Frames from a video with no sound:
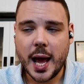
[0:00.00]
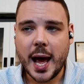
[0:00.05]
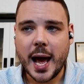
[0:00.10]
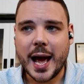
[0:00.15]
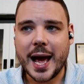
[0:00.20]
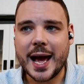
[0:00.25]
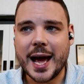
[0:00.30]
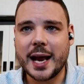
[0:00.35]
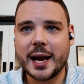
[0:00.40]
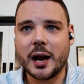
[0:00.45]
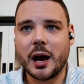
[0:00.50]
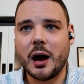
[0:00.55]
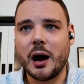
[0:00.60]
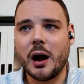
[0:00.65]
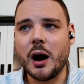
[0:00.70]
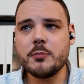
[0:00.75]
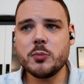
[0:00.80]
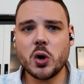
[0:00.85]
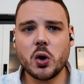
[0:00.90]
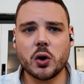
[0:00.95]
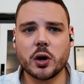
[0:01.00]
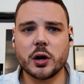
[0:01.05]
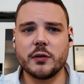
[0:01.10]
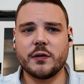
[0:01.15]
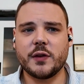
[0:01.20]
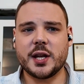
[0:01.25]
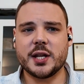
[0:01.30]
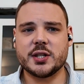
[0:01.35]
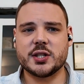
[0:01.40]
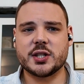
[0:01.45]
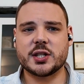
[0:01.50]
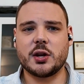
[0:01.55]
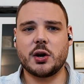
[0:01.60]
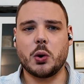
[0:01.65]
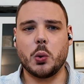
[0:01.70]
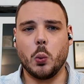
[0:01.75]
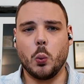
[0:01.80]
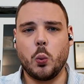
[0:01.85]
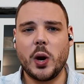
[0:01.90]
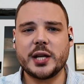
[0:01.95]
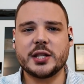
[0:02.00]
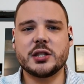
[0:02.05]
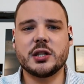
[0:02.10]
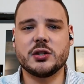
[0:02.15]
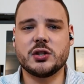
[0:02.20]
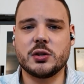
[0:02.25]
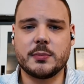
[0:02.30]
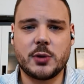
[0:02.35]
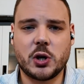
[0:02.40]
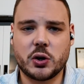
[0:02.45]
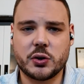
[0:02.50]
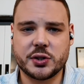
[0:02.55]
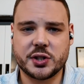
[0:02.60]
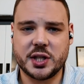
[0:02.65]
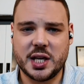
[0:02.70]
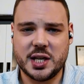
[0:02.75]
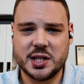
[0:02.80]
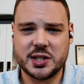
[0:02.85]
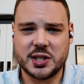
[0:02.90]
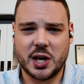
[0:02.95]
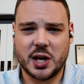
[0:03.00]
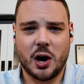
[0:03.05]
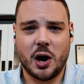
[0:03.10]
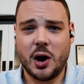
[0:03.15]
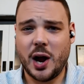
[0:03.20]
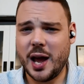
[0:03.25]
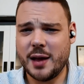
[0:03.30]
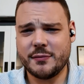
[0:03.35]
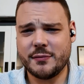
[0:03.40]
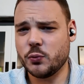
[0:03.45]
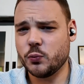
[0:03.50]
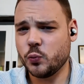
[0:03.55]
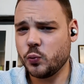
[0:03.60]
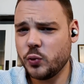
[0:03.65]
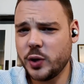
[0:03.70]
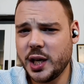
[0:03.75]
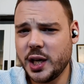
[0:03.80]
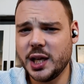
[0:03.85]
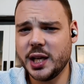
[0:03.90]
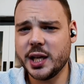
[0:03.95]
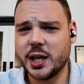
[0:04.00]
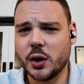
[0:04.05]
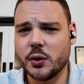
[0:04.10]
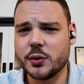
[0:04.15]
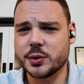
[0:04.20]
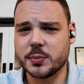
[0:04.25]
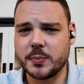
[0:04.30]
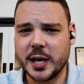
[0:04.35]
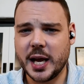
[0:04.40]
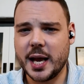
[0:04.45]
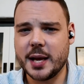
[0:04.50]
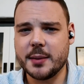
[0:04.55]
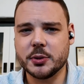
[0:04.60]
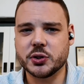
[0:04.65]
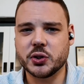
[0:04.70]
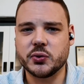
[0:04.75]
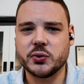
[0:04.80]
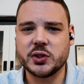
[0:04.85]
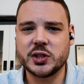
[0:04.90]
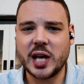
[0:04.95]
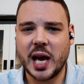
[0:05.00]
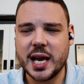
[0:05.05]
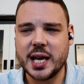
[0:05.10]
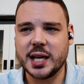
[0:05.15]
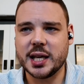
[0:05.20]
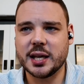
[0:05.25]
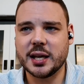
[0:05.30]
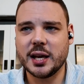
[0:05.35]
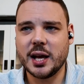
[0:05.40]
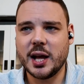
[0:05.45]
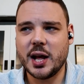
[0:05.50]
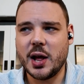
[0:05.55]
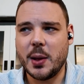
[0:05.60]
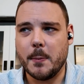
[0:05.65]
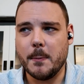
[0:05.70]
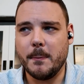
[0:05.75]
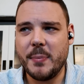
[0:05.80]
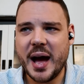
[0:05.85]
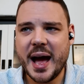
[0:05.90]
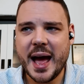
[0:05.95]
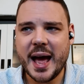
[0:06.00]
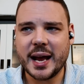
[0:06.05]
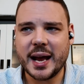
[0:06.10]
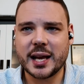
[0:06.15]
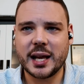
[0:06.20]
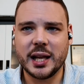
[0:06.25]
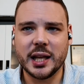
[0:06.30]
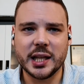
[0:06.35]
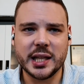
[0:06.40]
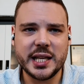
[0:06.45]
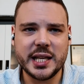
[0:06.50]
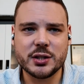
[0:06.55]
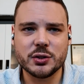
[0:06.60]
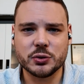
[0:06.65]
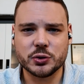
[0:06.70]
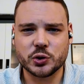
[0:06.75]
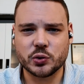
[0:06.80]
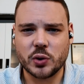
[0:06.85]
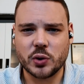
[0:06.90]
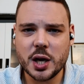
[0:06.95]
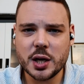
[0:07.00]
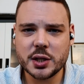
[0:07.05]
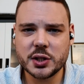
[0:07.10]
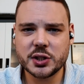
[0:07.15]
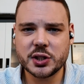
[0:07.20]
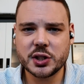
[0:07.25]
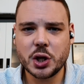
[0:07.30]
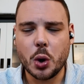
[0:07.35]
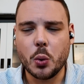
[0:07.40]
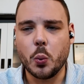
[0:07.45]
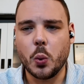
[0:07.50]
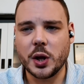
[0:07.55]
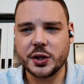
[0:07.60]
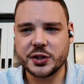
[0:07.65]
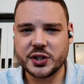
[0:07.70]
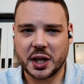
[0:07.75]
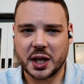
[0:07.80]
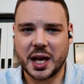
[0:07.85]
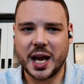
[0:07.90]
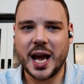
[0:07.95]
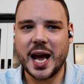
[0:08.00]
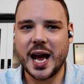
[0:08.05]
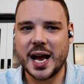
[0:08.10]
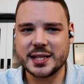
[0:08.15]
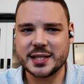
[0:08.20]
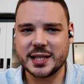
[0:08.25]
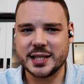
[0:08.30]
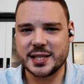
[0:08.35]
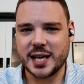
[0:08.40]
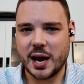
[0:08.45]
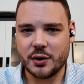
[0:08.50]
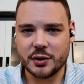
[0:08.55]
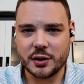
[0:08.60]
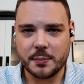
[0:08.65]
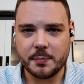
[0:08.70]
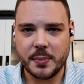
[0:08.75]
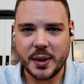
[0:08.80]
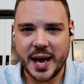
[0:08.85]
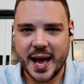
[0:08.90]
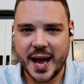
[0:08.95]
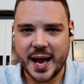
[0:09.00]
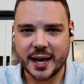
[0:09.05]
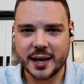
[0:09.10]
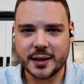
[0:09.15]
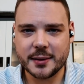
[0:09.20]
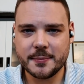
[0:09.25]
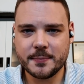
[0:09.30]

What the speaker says: And I'm not convinced that Western democracies are ever really going to be able to take back legal drugs once the cat is out of the bag.